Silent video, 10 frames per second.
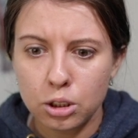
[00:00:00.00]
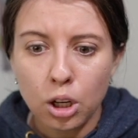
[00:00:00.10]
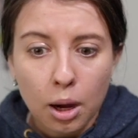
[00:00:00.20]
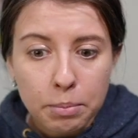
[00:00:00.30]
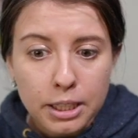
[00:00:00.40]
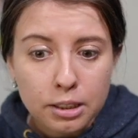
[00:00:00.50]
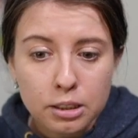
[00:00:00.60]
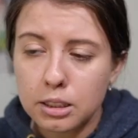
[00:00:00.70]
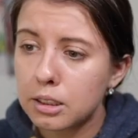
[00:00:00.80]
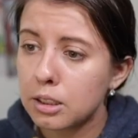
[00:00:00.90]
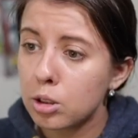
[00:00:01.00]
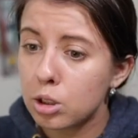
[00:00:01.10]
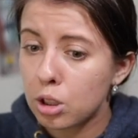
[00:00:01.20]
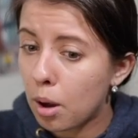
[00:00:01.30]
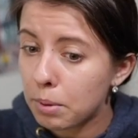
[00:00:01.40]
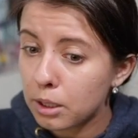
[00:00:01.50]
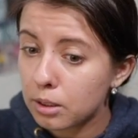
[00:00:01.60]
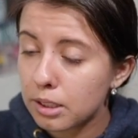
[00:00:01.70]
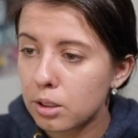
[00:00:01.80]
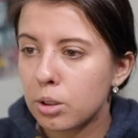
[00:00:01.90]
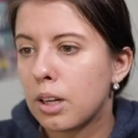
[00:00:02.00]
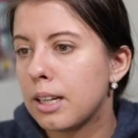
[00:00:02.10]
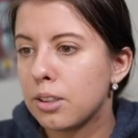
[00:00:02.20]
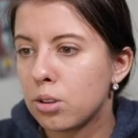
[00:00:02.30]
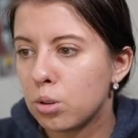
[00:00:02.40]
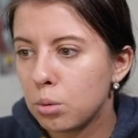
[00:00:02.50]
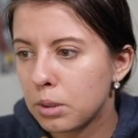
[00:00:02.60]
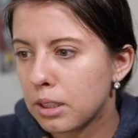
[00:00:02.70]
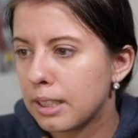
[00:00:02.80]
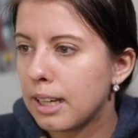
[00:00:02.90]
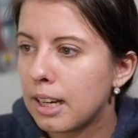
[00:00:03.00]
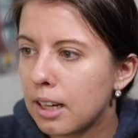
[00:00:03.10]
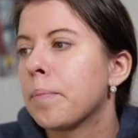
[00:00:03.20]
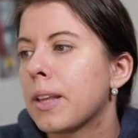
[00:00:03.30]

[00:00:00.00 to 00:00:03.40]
topics in this topic cluster, I assume that they have.